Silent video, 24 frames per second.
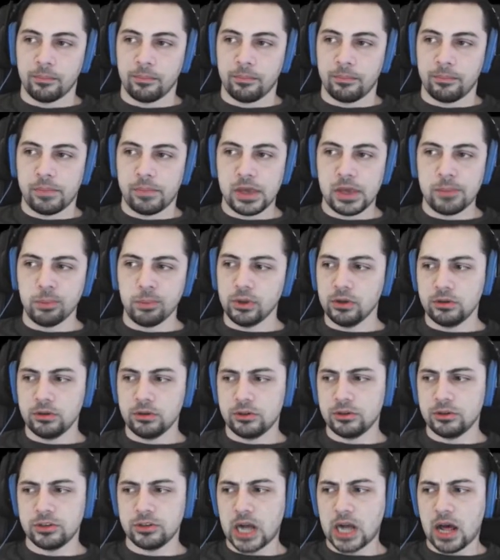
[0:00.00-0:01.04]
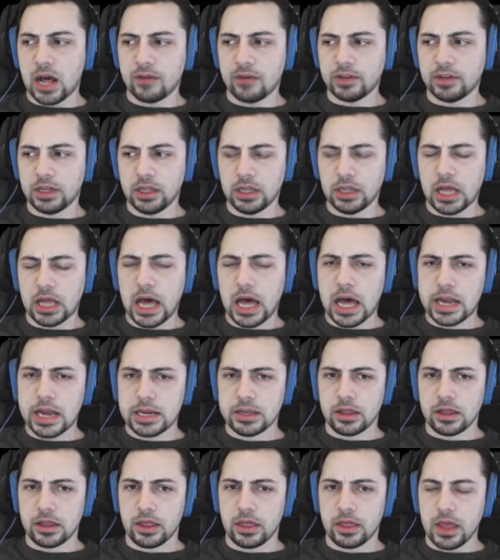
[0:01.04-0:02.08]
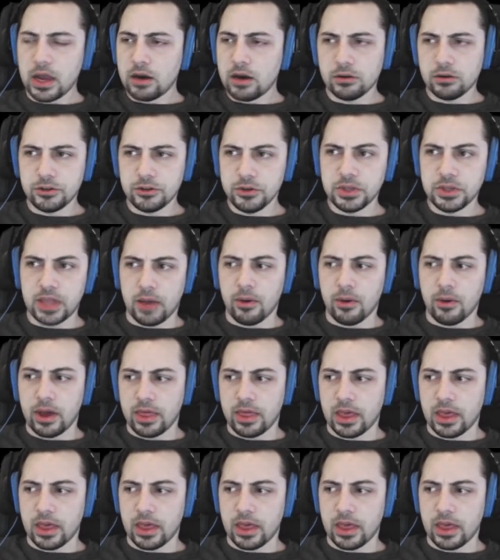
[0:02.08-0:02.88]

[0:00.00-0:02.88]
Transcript: People who do Java a lot, they don't do it that way.